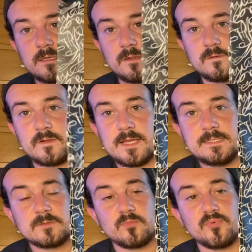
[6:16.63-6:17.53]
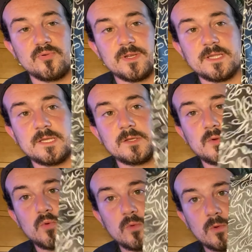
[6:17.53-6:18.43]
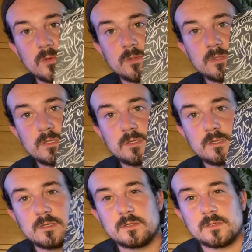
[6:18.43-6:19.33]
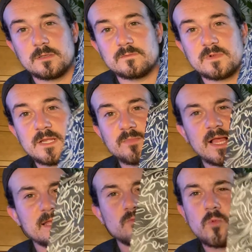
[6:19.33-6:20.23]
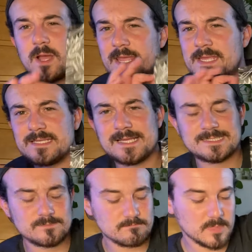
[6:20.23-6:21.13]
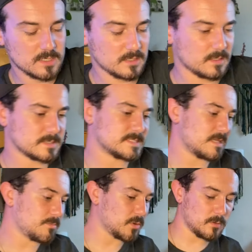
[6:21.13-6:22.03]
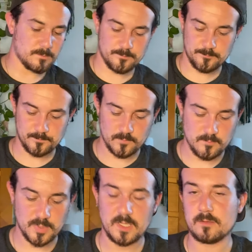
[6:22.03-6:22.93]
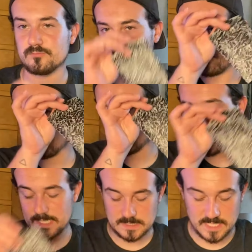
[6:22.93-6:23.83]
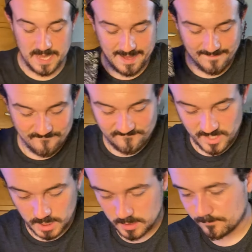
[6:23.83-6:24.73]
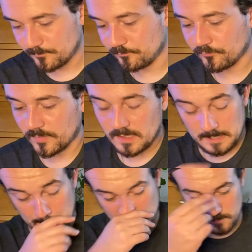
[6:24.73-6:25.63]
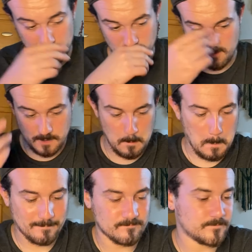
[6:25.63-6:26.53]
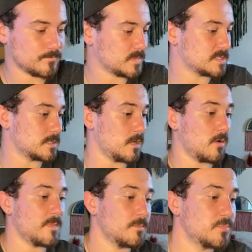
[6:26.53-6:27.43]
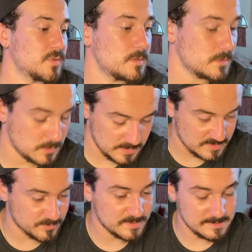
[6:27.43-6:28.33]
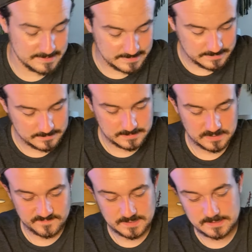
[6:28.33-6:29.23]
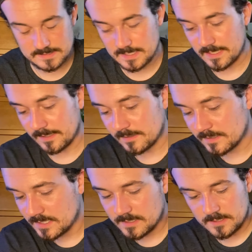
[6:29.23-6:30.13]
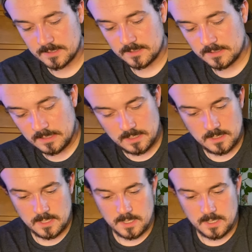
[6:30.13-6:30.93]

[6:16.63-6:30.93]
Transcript: All right, so pretty cool. All right, black and white, nice and simple, but nice and fun. All right, so I'm gonna put all this plastic and stuff to the side. All